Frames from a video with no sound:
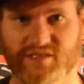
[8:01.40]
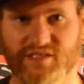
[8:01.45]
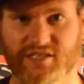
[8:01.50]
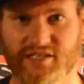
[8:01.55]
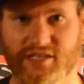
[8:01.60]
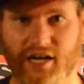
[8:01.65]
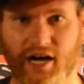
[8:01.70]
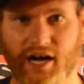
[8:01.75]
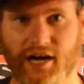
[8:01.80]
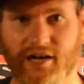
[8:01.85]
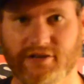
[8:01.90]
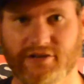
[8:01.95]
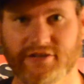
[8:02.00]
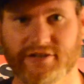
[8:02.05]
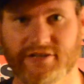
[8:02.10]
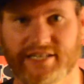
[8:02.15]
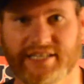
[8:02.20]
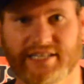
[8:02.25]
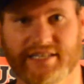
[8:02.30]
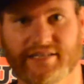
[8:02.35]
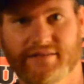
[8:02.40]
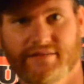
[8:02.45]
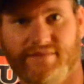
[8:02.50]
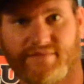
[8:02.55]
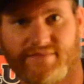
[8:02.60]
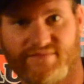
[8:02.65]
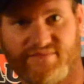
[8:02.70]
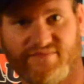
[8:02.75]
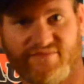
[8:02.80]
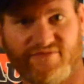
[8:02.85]
conquering
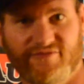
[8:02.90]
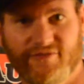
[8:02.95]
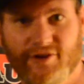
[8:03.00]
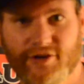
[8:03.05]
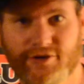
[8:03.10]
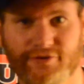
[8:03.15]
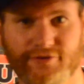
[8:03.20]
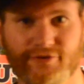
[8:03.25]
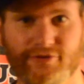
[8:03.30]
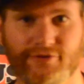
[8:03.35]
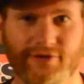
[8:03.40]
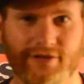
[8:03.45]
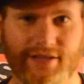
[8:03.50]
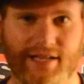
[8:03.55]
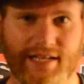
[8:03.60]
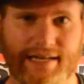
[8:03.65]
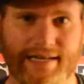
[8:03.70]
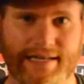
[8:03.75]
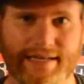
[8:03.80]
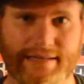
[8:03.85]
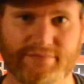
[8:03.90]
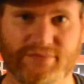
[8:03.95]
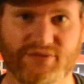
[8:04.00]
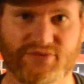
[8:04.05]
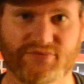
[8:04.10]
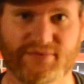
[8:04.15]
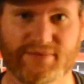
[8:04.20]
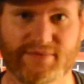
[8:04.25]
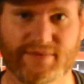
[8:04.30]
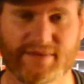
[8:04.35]
vertical climbs
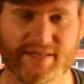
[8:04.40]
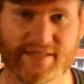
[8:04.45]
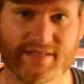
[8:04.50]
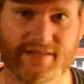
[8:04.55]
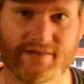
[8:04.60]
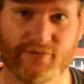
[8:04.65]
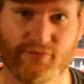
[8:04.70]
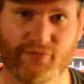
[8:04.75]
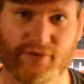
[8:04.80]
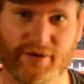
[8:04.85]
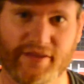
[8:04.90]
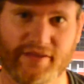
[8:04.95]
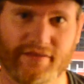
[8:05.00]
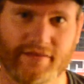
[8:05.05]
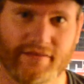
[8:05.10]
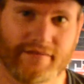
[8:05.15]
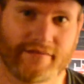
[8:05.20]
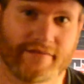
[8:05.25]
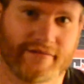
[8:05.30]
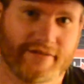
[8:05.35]
with